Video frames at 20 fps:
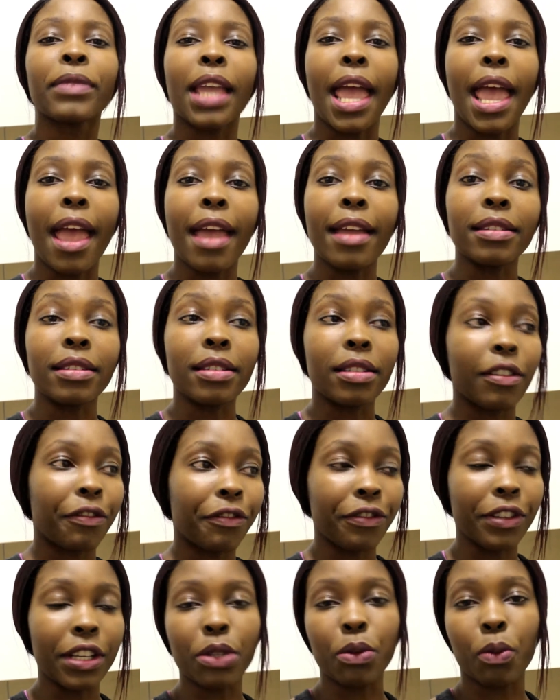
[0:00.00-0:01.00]
and
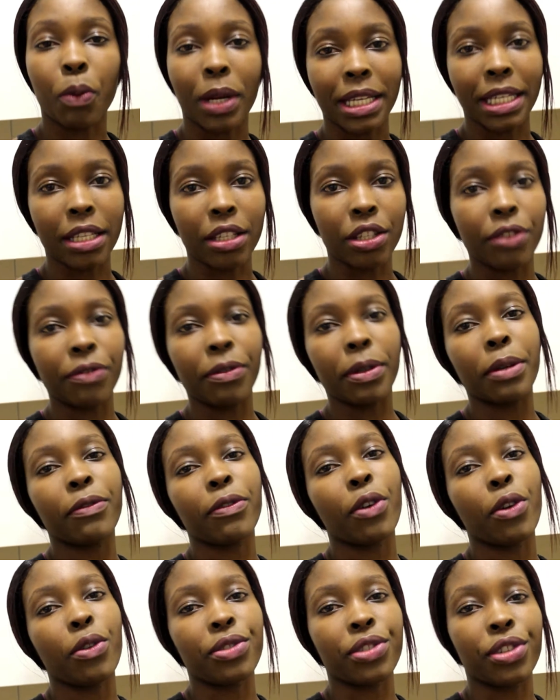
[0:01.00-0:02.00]
freeze what needs to be
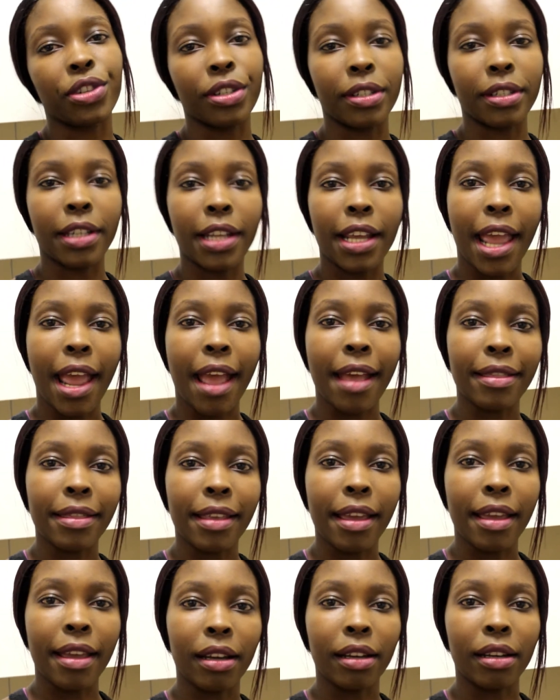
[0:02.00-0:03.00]
frozen, and
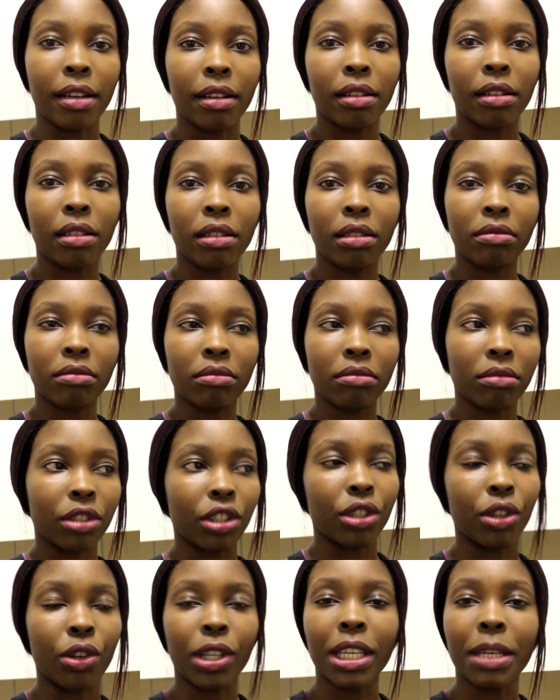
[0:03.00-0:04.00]
then
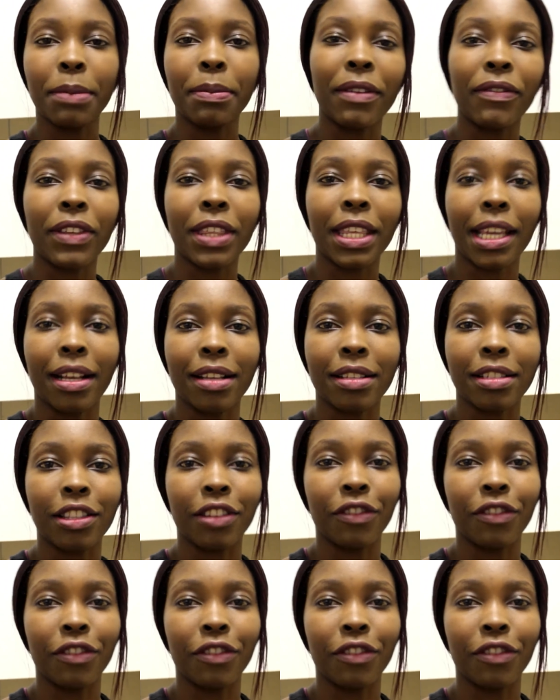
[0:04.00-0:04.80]
keep everything else in the